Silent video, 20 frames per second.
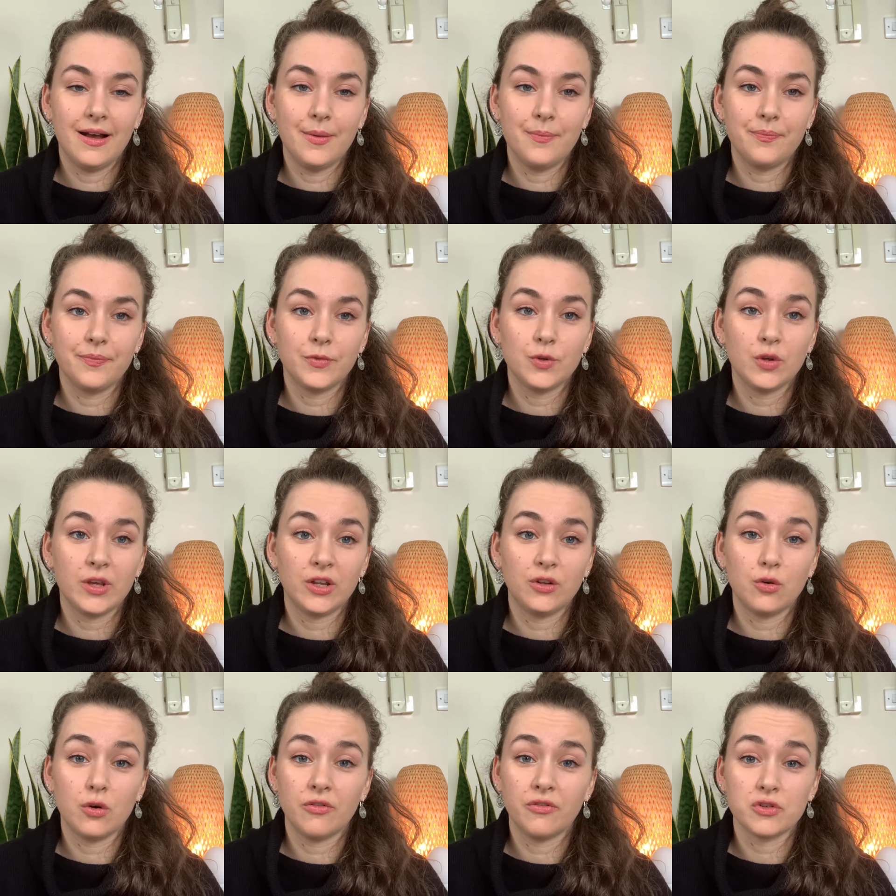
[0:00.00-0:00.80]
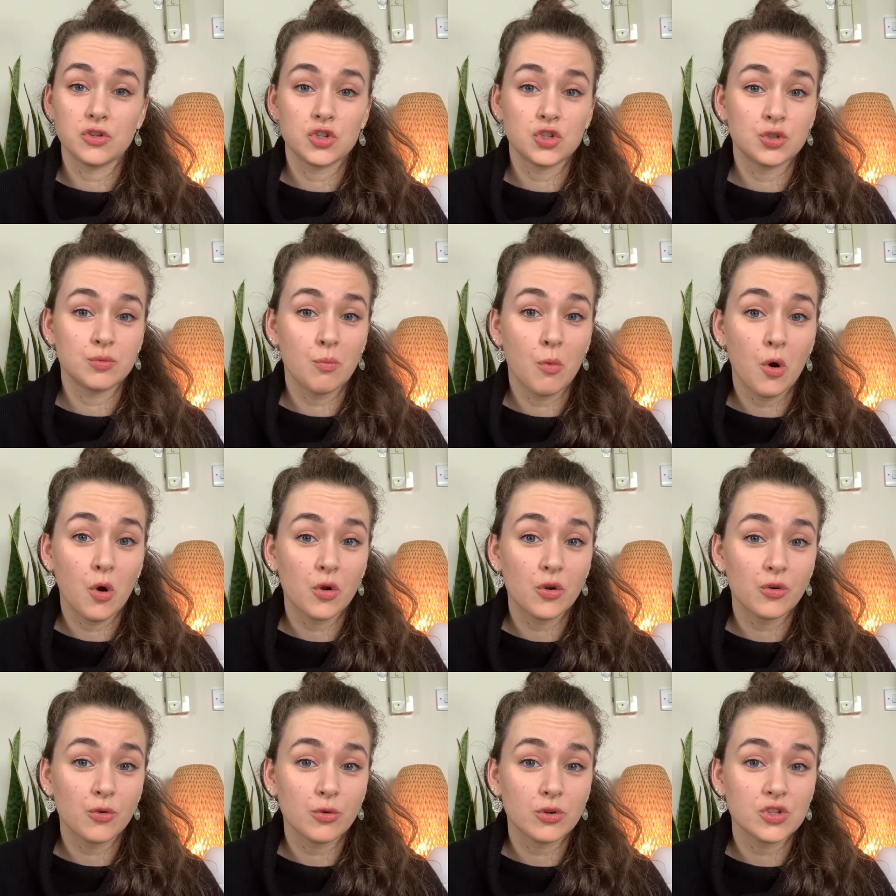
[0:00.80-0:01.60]
You can go for
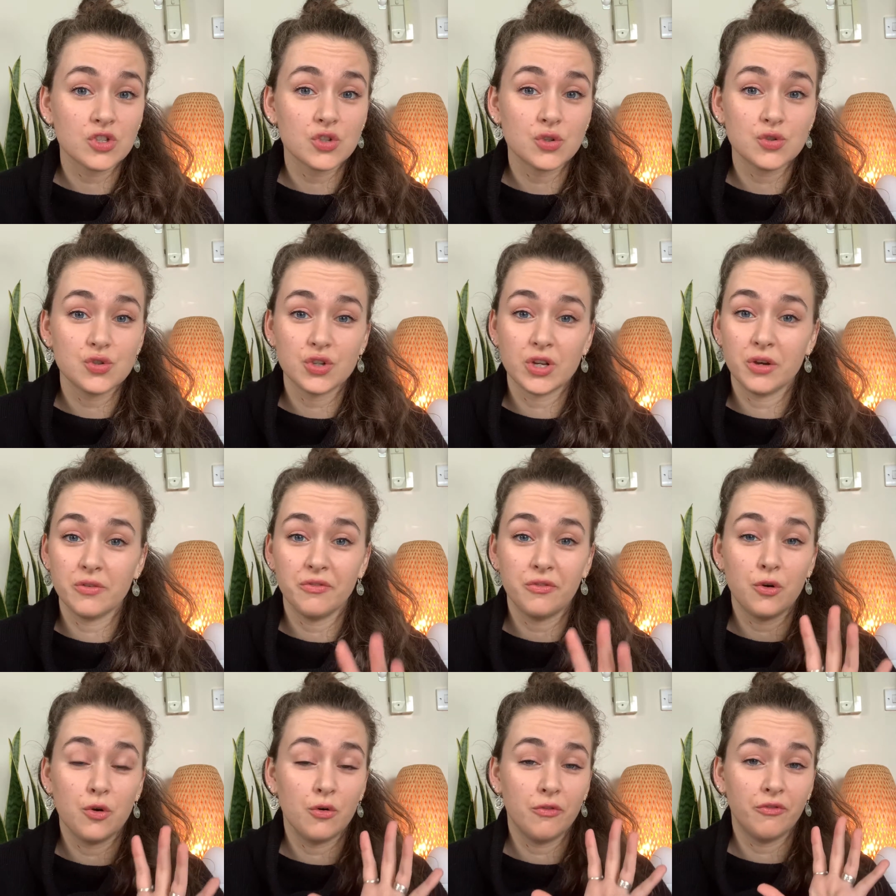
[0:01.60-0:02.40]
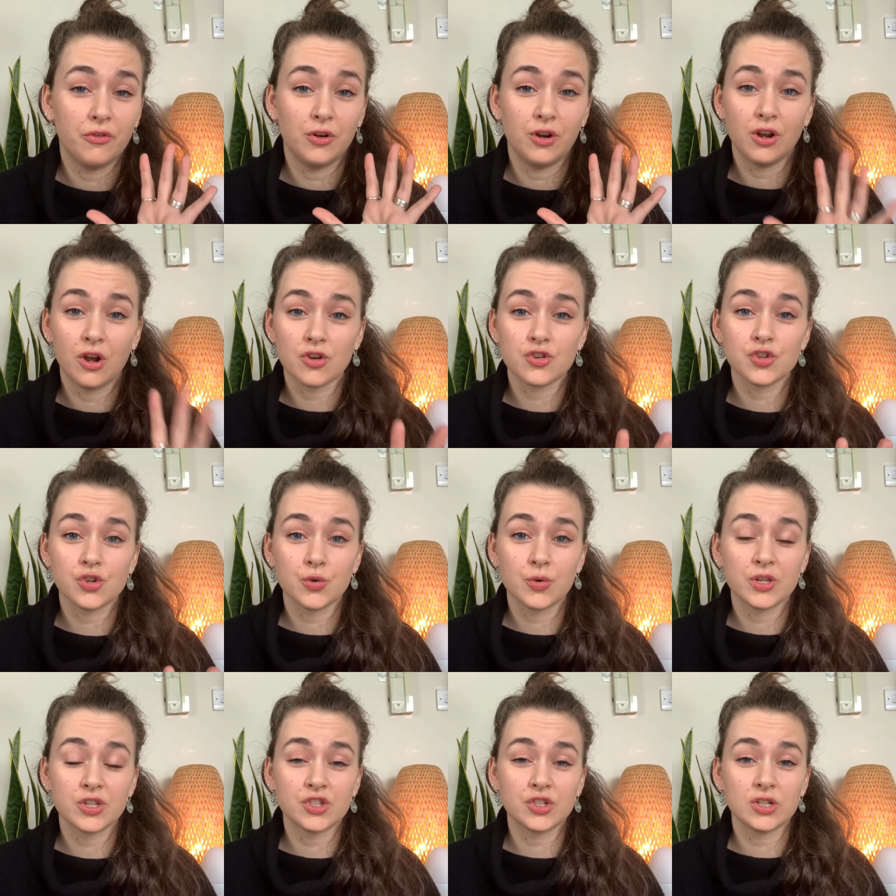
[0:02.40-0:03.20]
smaller crystals, you can go for larger
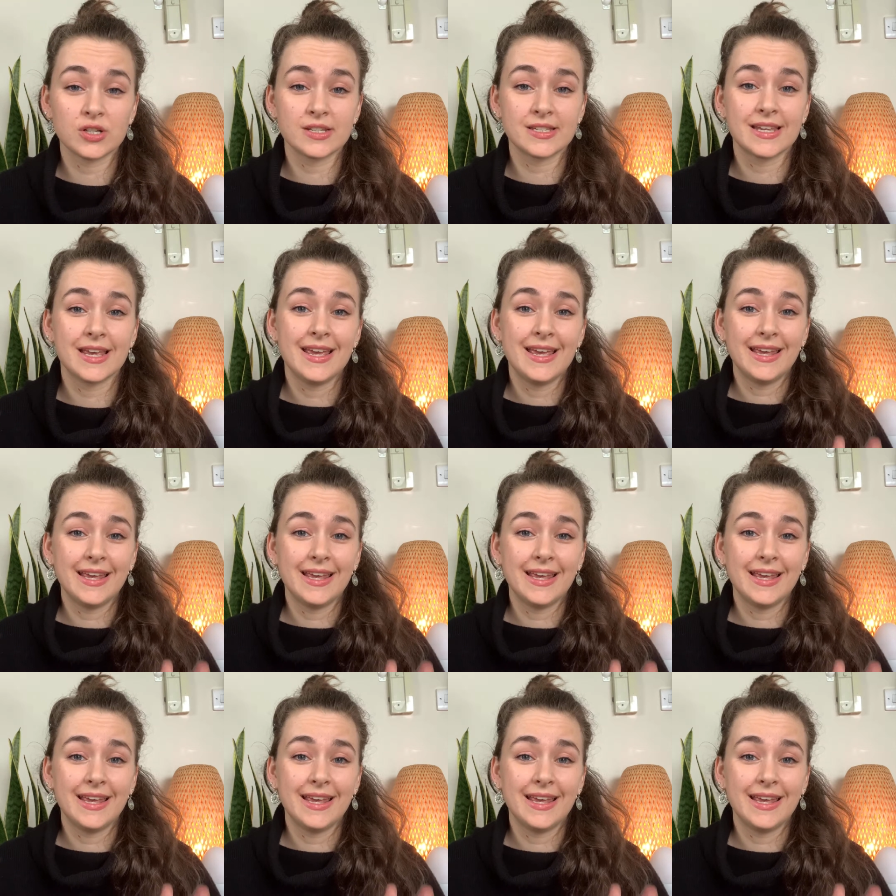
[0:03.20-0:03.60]
crystals.